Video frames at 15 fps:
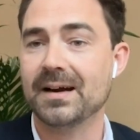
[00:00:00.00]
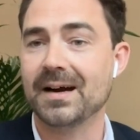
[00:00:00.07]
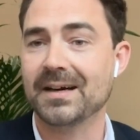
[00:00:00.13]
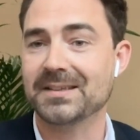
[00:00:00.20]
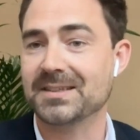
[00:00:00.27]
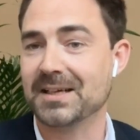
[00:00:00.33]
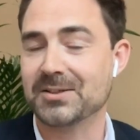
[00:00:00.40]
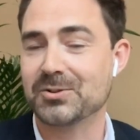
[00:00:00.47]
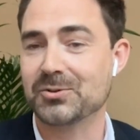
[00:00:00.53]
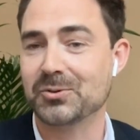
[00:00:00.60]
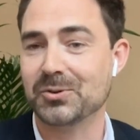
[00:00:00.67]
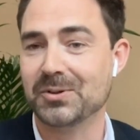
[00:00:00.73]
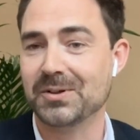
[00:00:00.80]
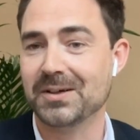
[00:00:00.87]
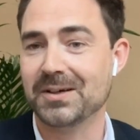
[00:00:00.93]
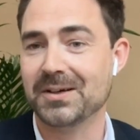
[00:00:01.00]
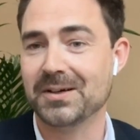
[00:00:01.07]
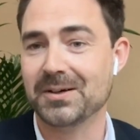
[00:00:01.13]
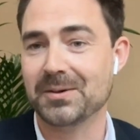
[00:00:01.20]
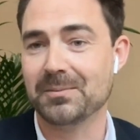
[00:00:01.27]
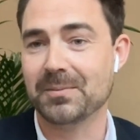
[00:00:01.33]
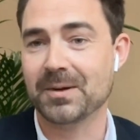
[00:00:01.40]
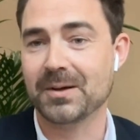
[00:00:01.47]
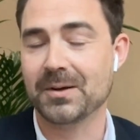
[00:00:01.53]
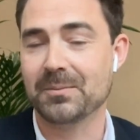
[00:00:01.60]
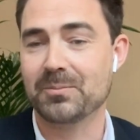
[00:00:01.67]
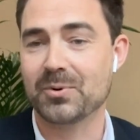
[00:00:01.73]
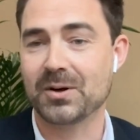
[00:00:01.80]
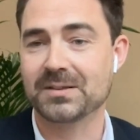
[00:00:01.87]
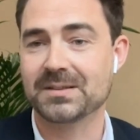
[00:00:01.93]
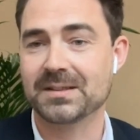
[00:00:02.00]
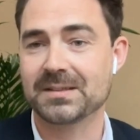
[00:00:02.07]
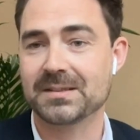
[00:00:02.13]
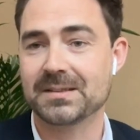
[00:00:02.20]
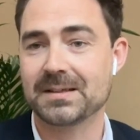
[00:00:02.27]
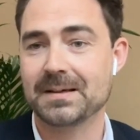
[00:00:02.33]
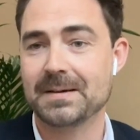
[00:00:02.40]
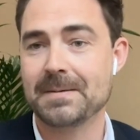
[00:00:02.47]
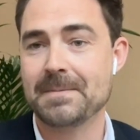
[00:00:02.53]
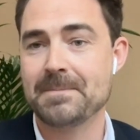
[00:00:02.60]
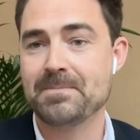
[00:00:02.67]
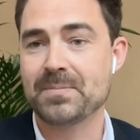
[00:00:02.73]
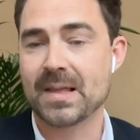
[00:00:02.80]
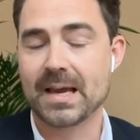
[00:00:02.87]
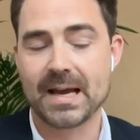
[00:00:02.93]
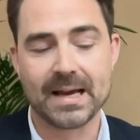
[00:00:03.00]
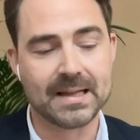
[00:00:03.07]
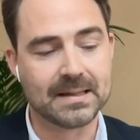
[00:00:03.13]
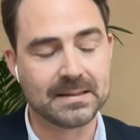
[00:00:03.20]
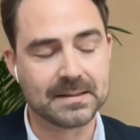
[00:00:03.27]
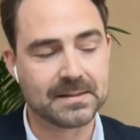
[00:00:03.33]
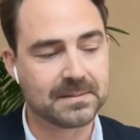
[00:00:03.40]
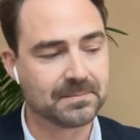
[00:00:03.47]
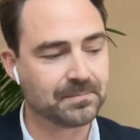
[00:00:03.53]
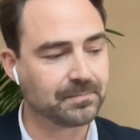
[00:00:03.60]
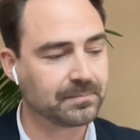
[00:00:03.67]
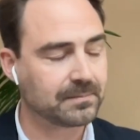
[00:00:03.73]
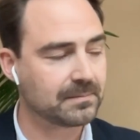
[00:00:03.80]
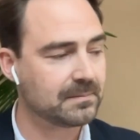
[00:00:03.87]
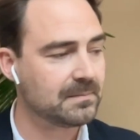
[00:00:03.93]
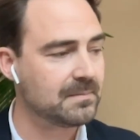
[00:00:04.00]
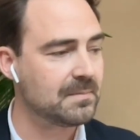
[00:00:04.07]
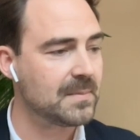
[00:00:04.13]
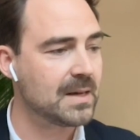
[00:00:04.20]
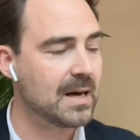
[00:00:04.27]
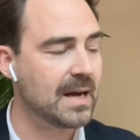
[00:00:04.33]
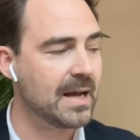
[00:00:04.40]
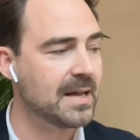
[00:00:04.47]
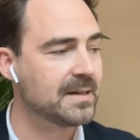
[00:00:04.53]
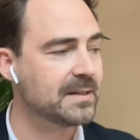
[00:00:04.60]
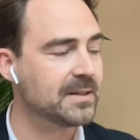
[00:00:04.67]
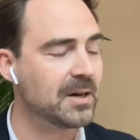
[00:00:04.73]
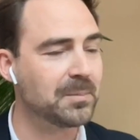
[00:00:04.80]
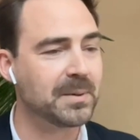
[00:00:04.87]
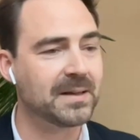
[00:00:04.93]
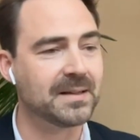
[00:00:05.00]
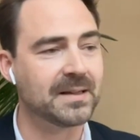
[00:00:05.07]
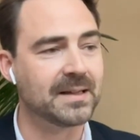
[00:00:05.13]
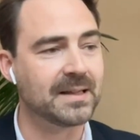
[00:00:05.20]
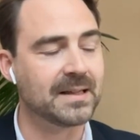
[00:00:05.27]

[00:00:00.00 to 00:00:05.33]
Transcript: architectural process. And I ended up in